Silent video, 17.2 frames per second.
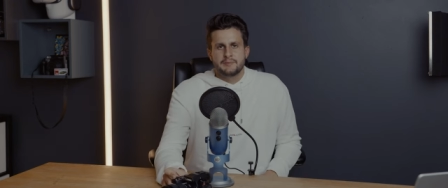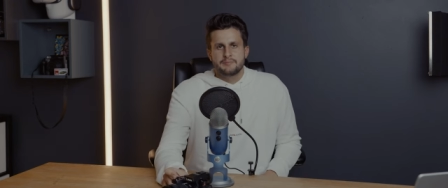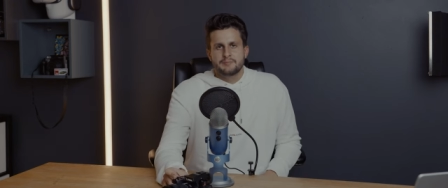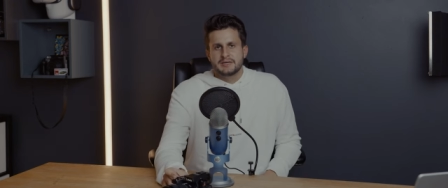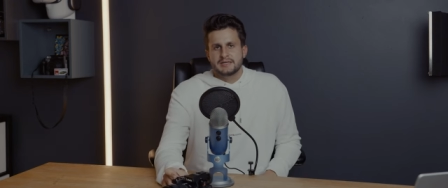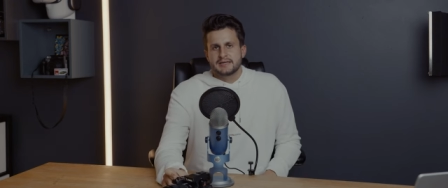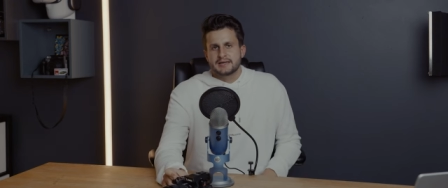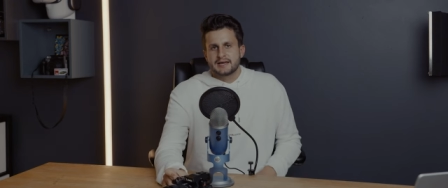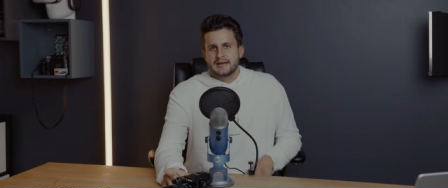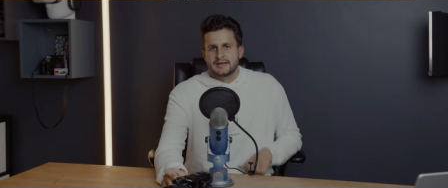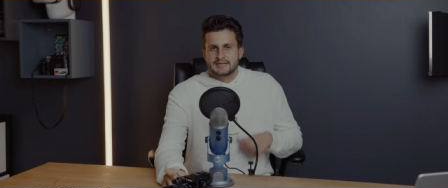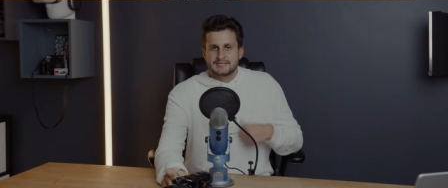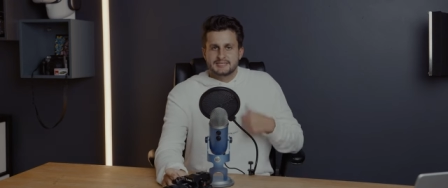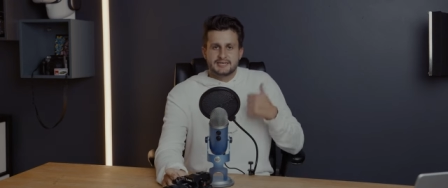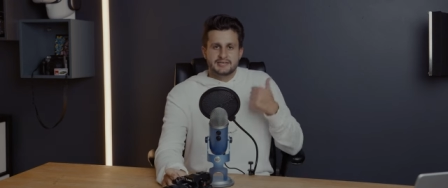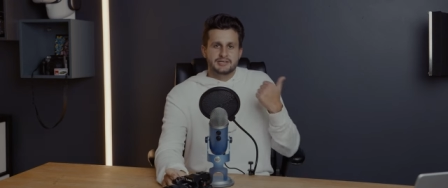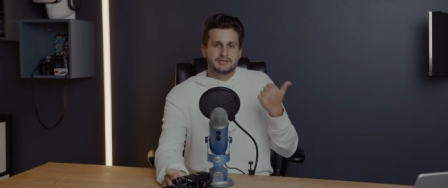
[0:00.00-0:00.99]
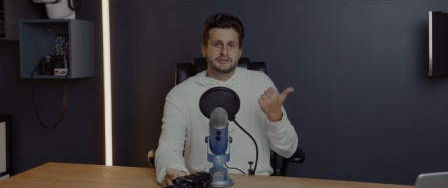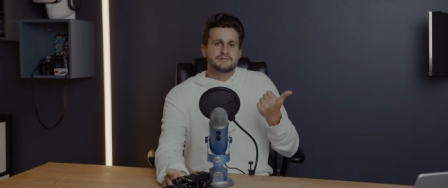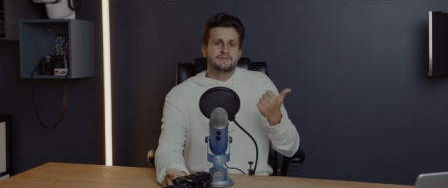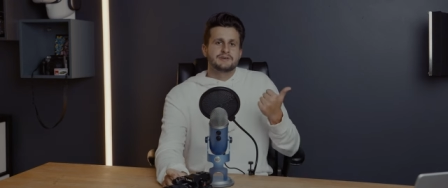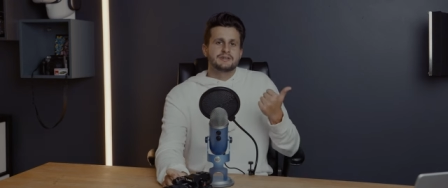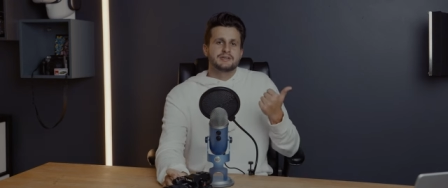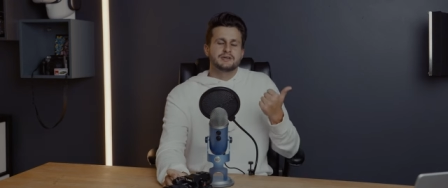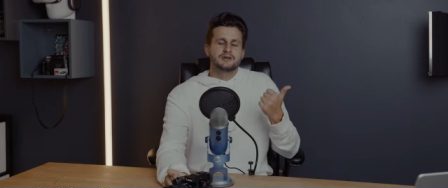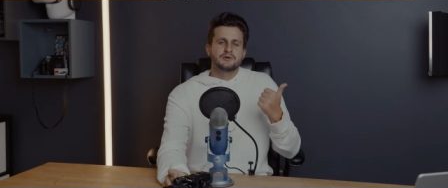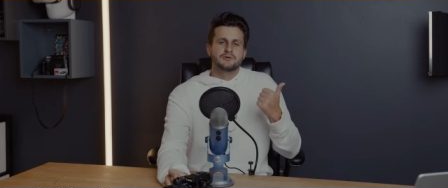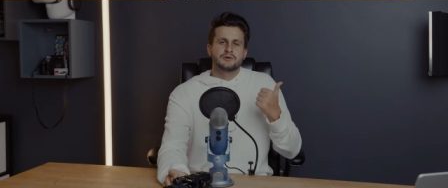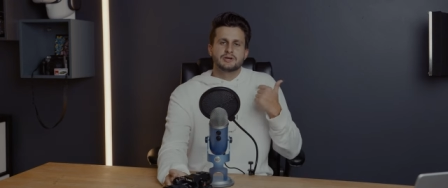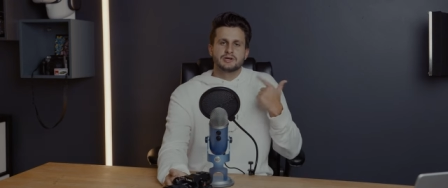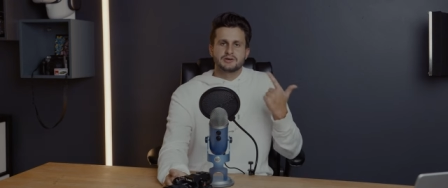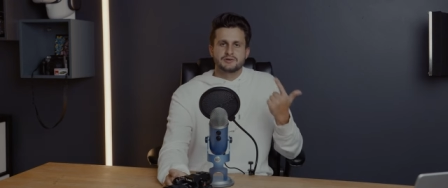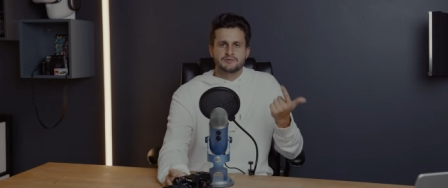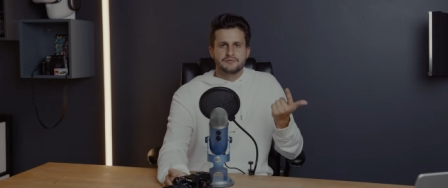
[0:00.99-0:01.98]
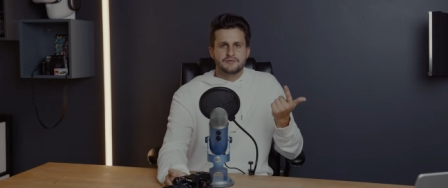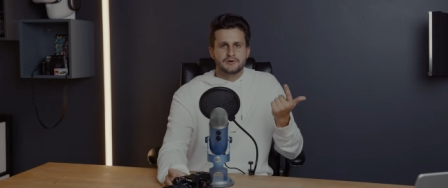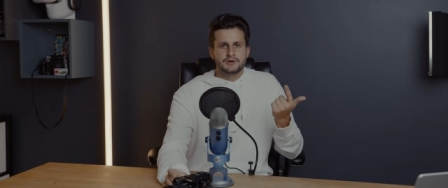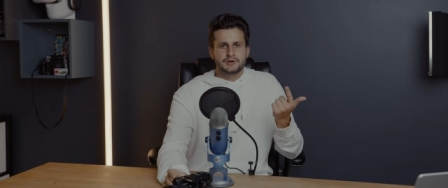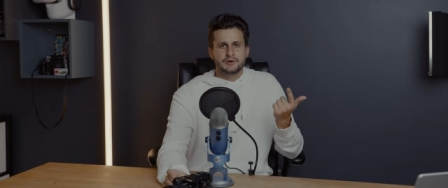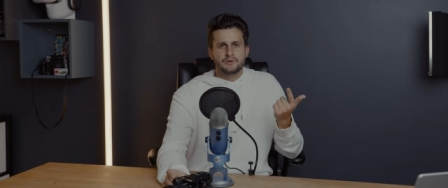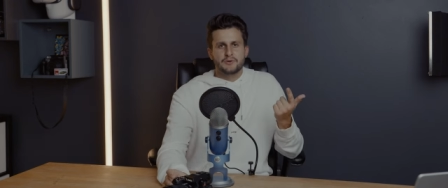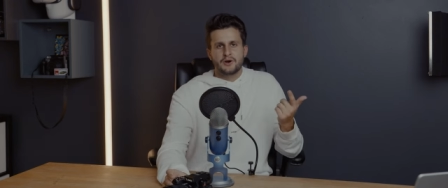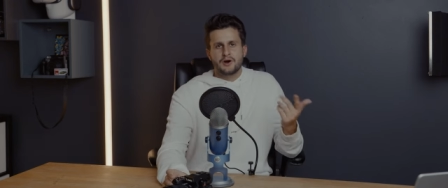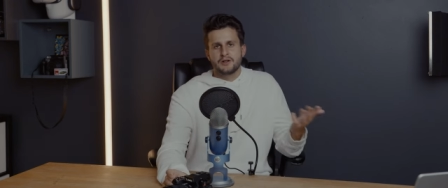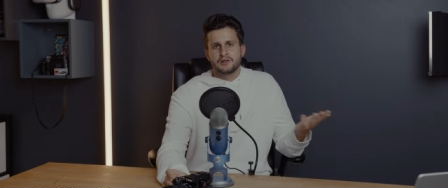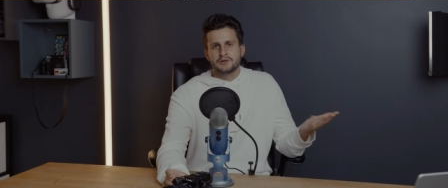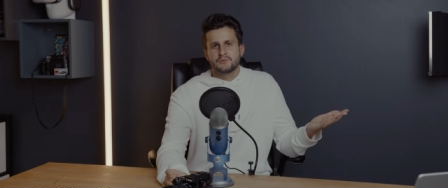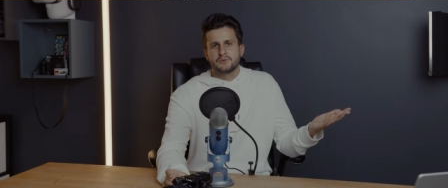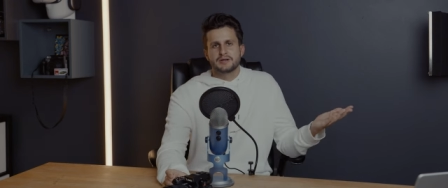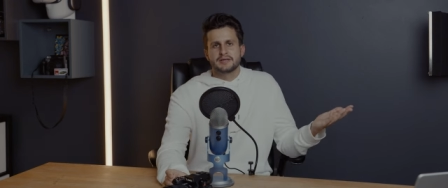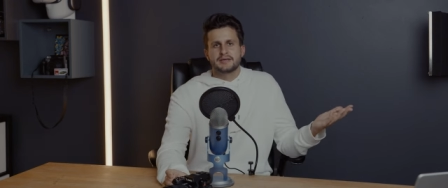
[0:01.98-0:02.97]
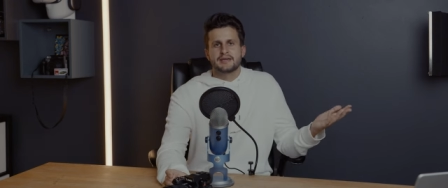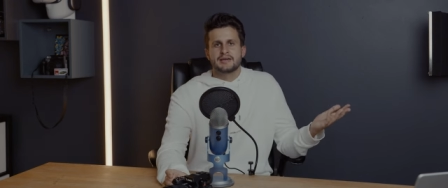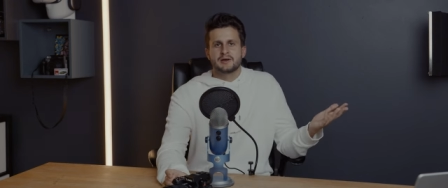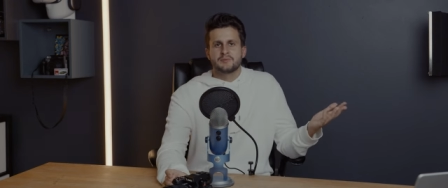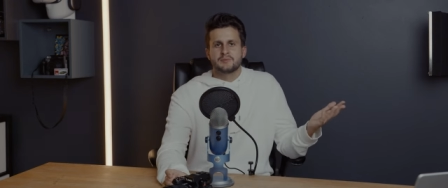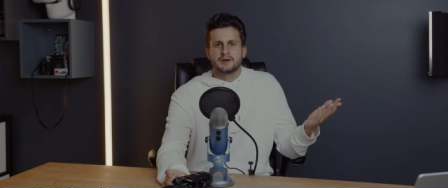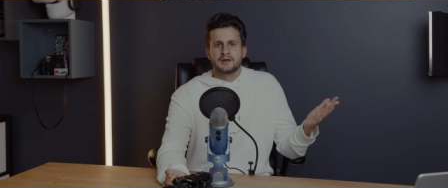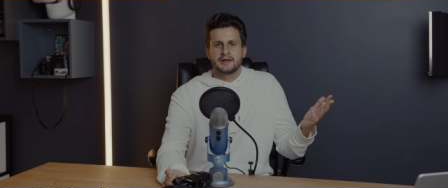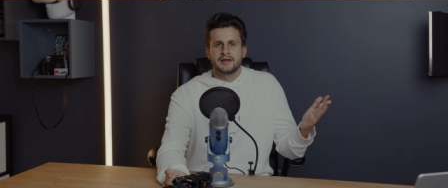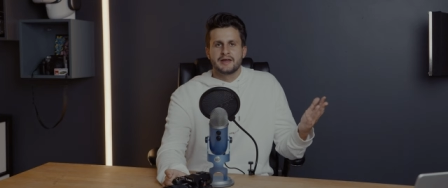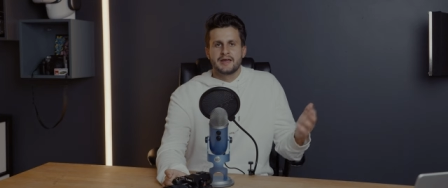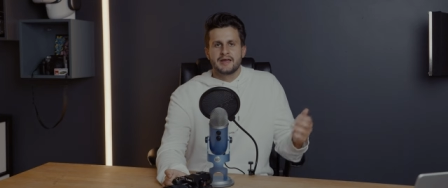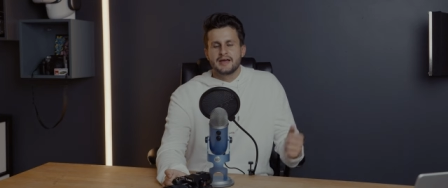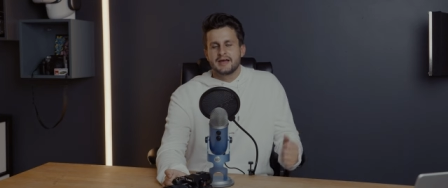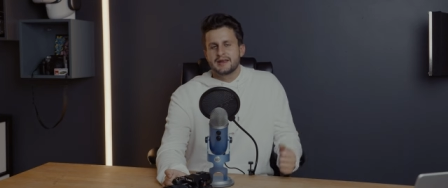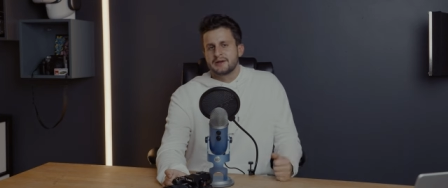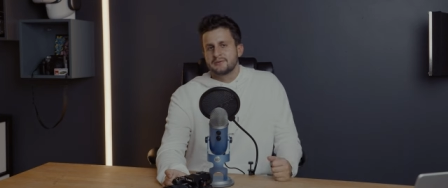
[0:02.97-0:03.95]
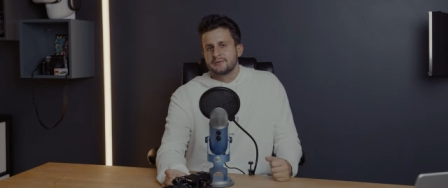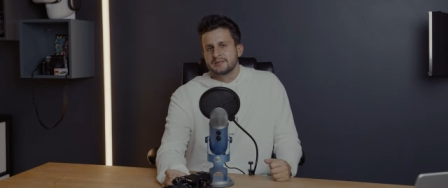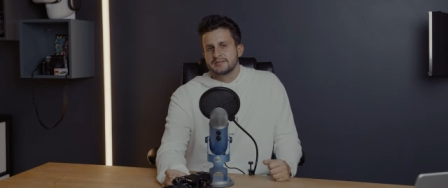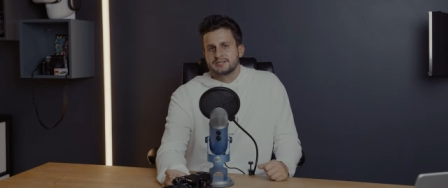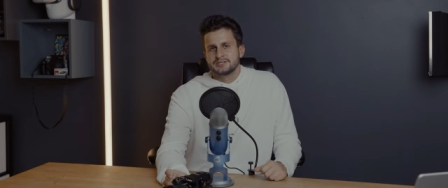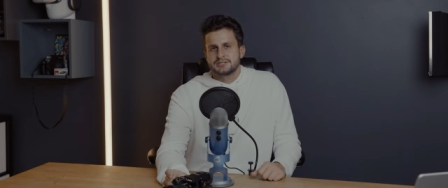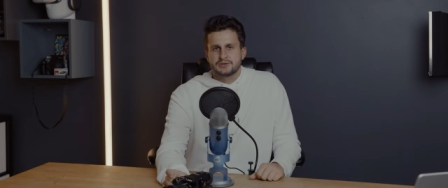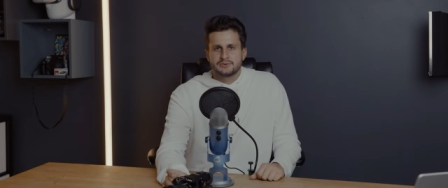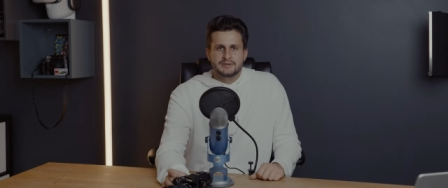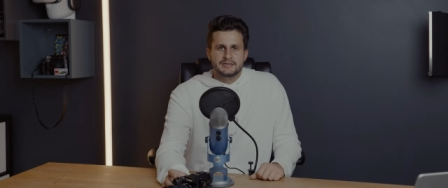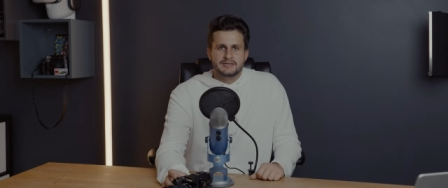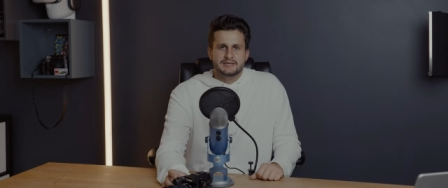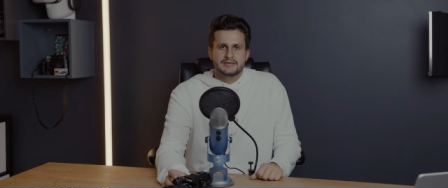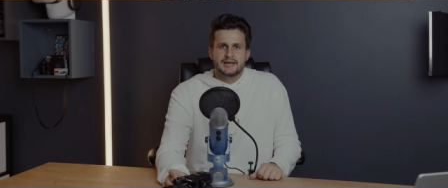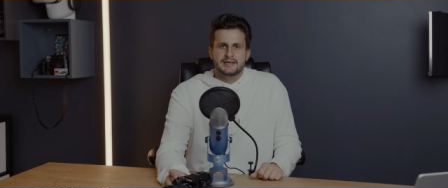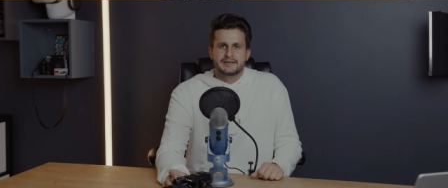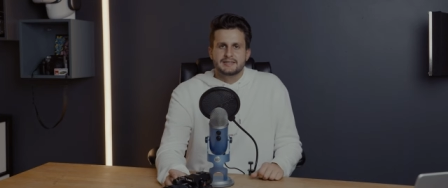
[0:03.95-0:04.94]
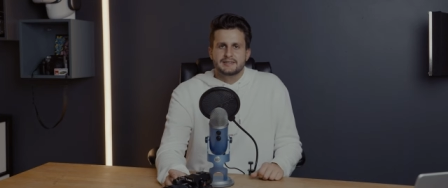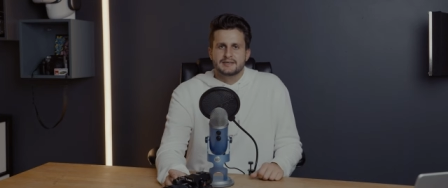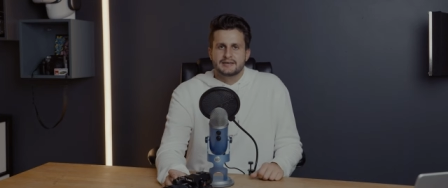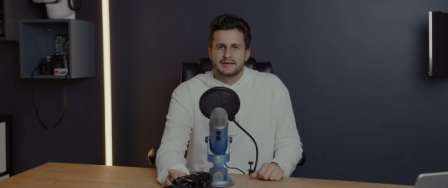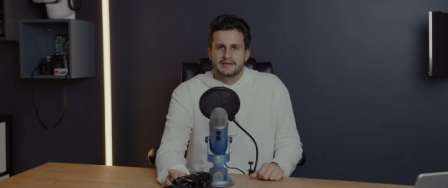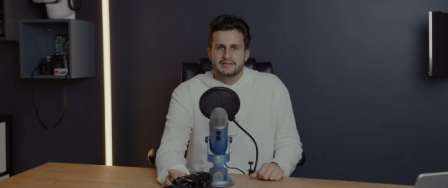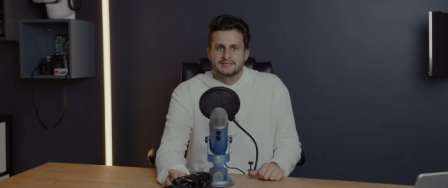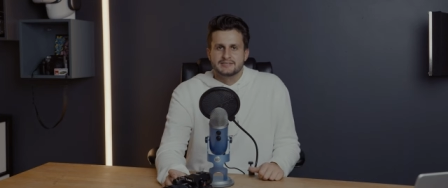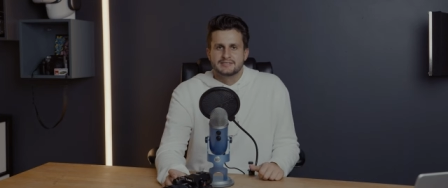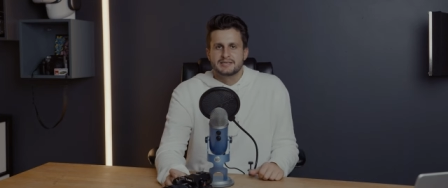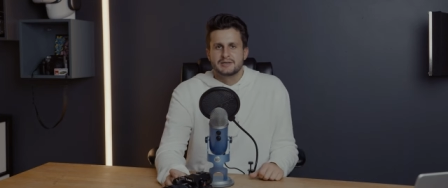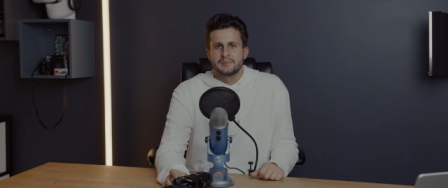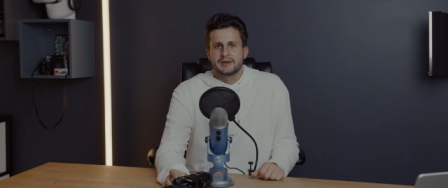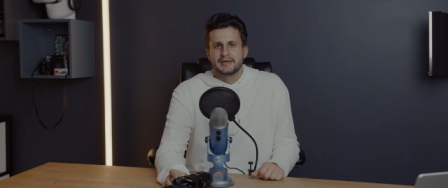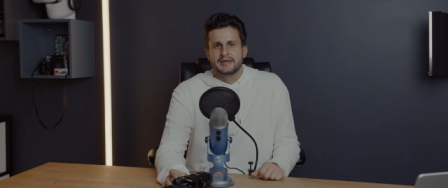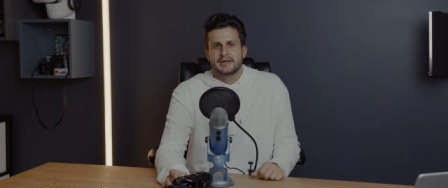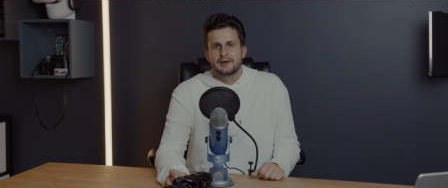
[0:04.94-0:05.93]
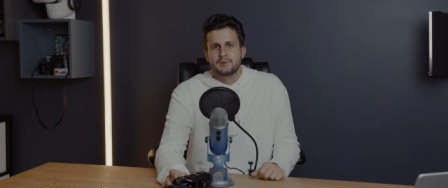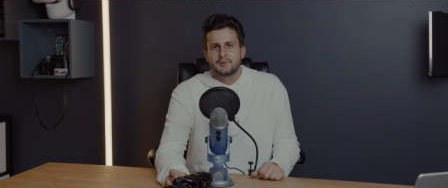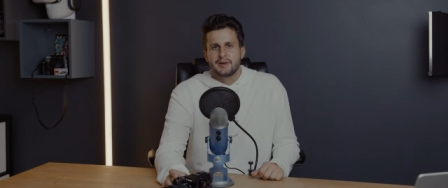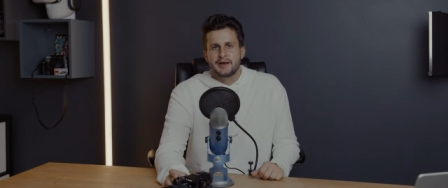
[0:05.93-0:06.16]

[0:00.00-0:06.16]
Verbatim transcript: meaning I can take good video, good photo, all in one camera, and I really don't need anything else in my camera